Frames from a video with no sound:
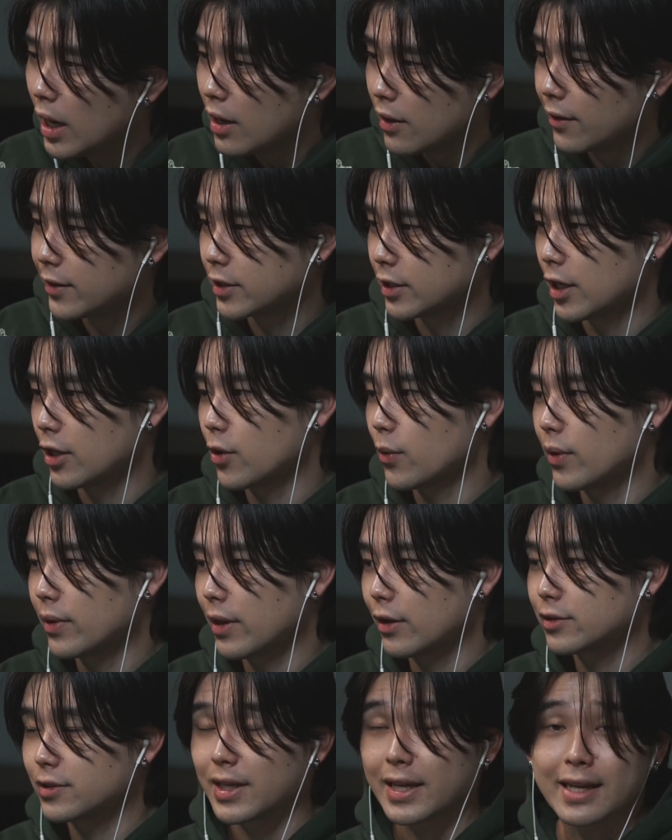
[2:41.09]
There was another one
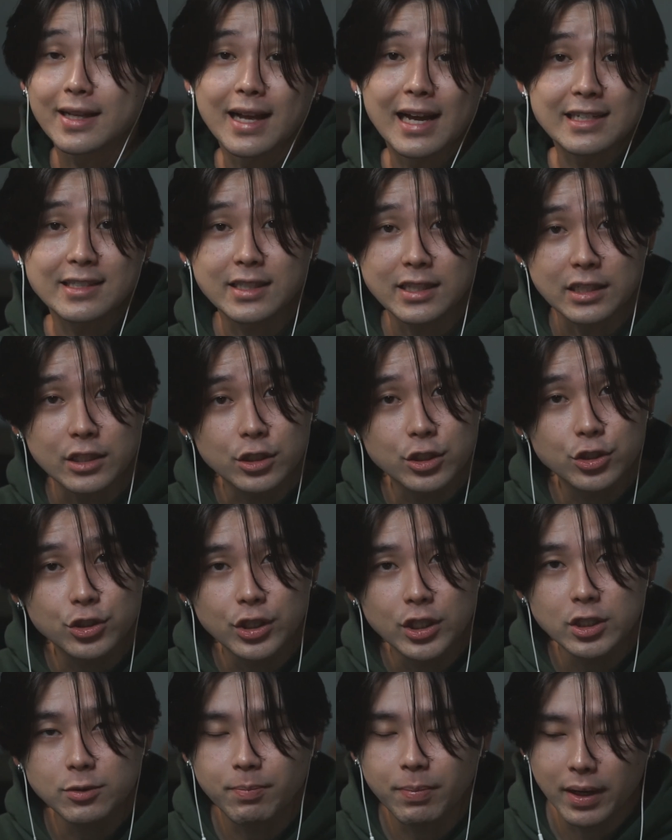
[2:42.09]
that was like Glass
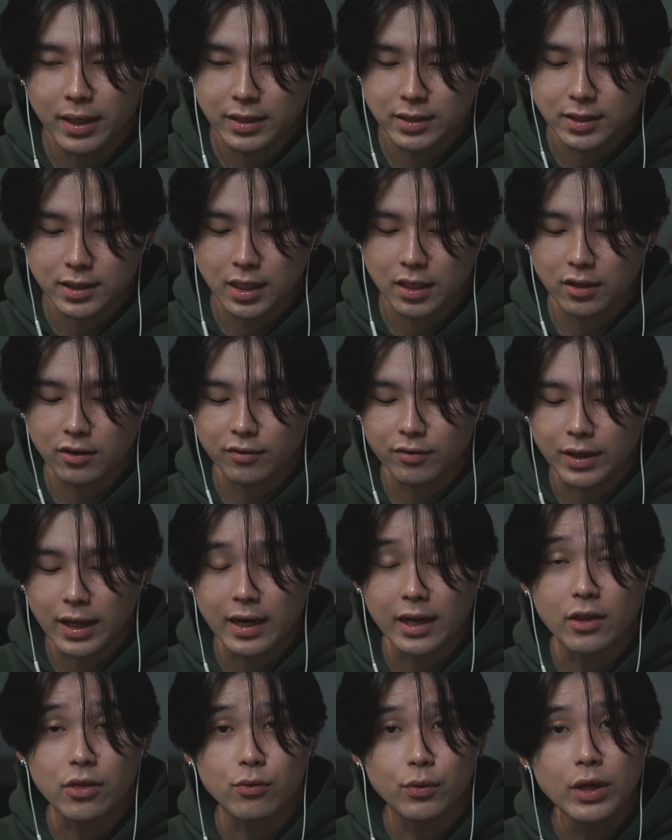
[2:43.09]
Industries, but instead of
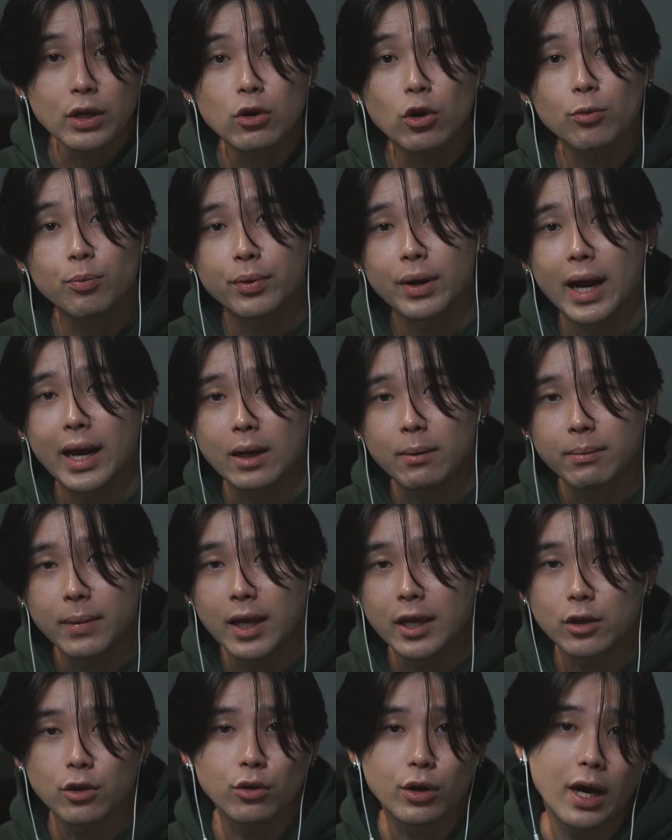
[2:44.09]
getting 3 gold per item
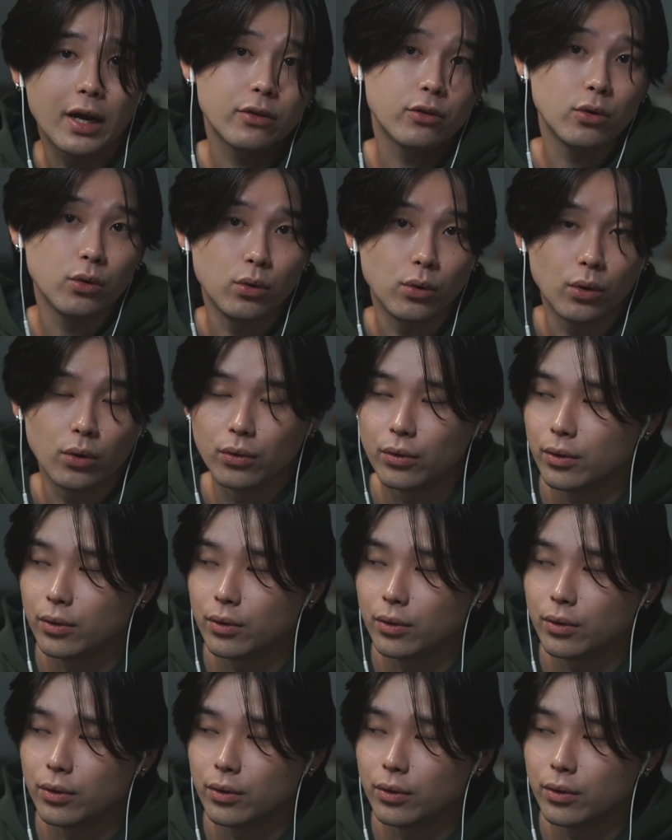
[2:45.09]
made, you got 2 gold.